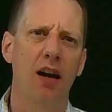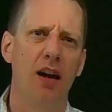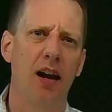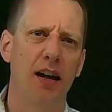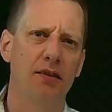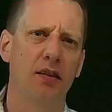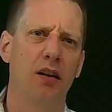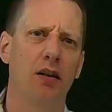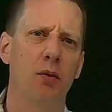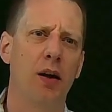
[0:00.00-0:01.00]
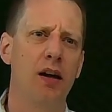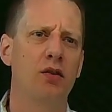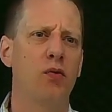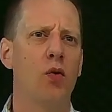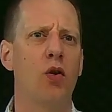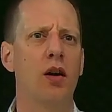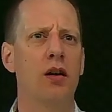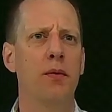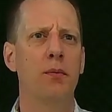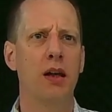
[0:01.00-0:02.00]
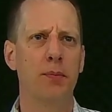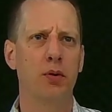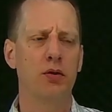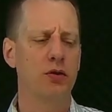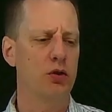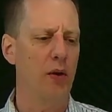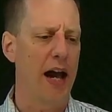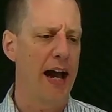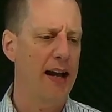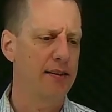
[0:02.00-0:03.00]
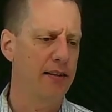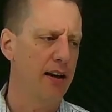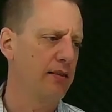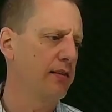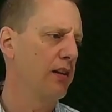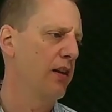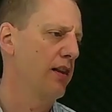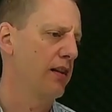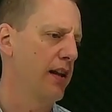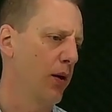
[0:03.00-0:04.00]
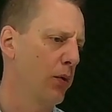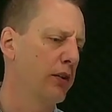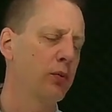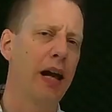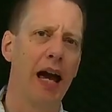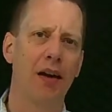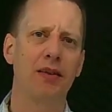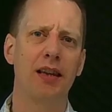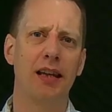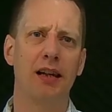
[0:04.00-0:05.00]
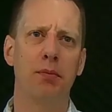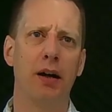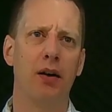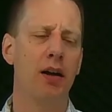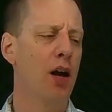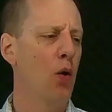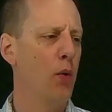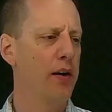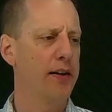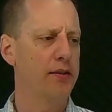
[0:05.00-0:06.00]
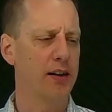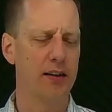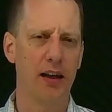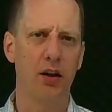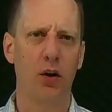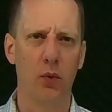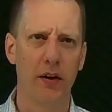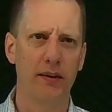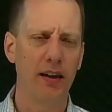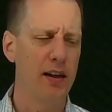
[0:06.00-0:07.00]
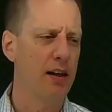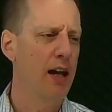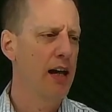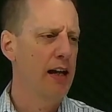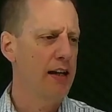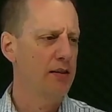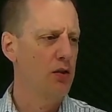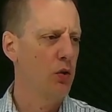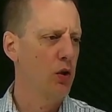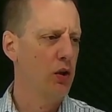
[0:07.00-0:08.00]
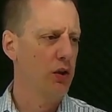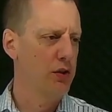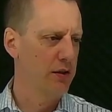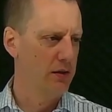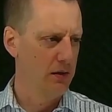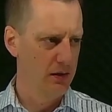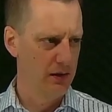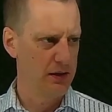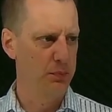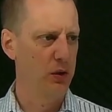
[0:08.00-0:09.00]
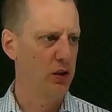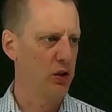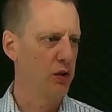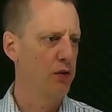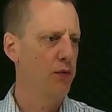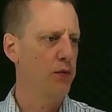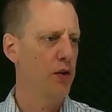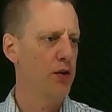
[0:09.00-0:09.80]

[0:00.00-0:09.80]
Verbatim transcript: ancillary ways for people to access the networks, we have to think about where else can they go once in. It's no longer just let's put the good front